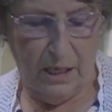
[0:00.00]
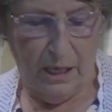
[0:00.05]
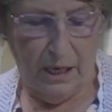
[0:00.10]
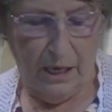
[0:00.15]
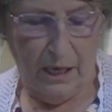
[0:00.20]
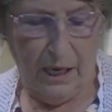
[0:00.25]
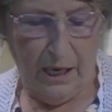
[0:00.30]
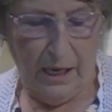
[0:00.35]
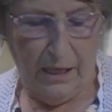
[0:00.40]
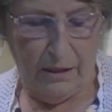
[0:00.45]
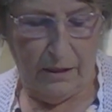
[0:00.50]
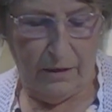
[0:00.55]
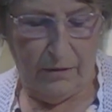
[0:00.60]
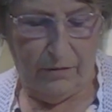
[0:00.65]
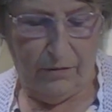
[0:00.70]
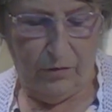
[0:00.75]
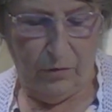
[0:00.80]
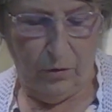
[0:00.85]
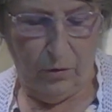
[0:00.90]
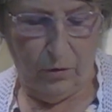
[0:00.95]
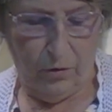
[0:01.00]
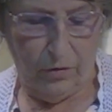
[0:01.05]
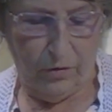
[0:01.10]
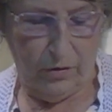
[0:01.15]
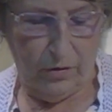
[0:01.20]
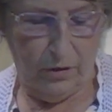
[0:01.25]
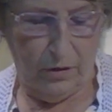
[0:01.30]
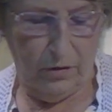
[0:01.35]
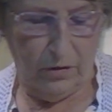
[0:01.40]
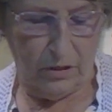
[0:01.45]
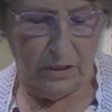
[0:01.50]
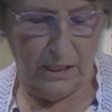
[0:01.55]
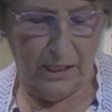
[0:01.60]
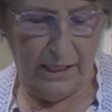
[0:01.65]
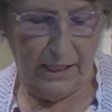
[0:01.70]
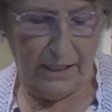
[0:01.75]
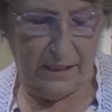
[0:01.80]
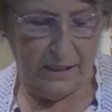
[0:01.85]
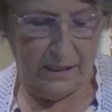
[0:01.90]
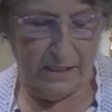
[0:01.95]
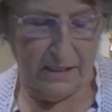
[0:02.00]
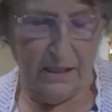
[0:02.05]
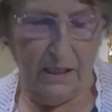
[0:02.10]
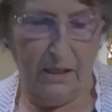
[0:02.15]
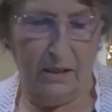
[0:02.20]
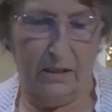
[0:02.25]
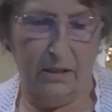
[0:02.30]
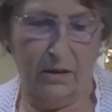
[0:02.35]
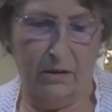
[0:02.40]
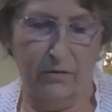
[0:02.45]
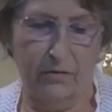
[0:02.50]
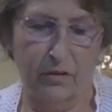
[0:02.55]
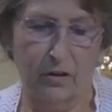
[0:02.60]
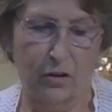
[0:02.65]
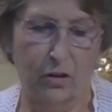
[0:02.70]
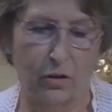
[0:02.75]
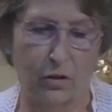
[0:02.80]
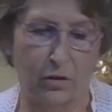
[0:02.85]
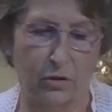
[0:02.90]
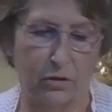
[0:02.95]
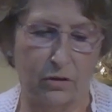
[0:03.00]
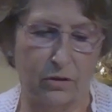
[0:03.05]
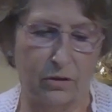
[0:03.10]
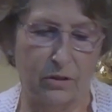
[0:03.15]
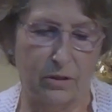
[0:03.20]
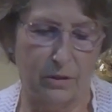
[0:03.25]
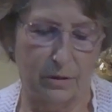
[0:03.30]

and the fourth looks like a son of the gods.